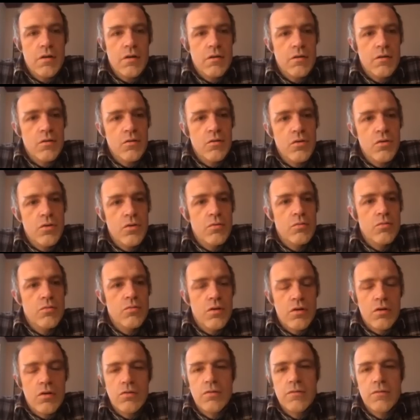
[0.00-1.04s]
known
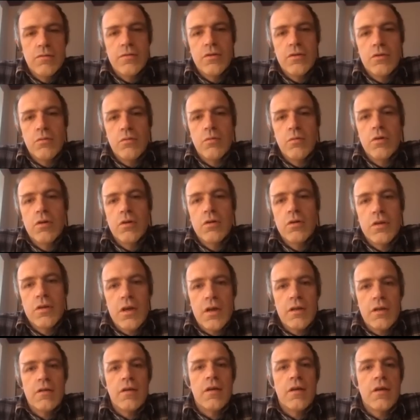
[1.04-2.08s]
all over the world, I
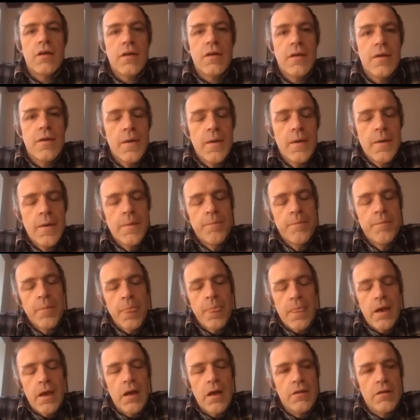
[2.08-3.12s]
think.
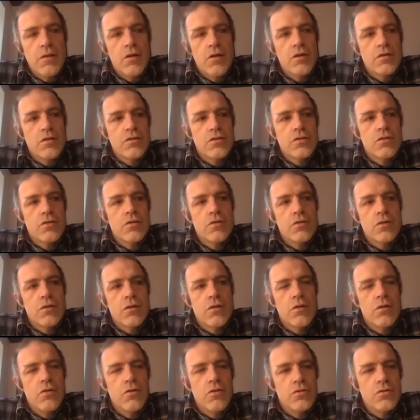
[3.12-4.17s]
And also
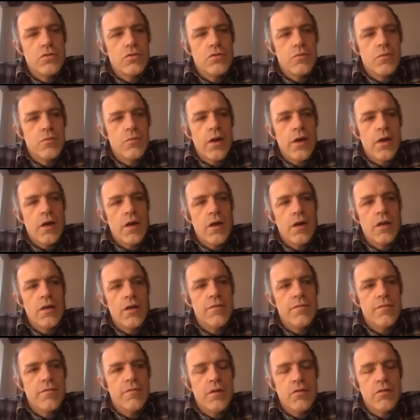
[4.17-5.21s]
close to where I
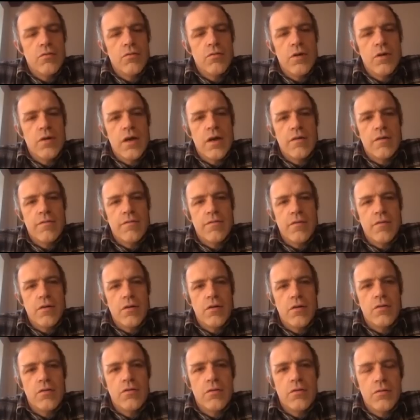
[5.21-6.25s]
live, you have
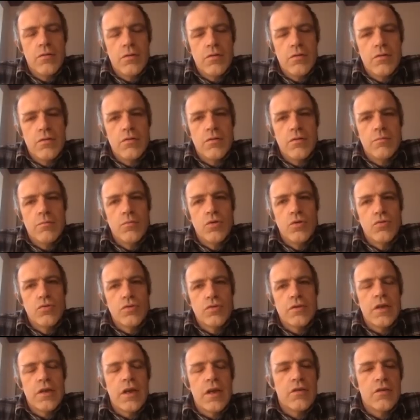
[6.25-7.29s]
the Mont
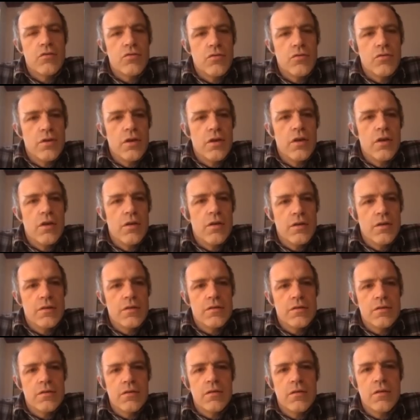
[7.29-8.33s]
Saint-Odile.
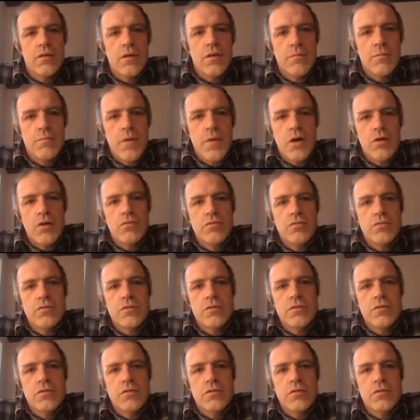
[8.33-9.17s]
It's a mount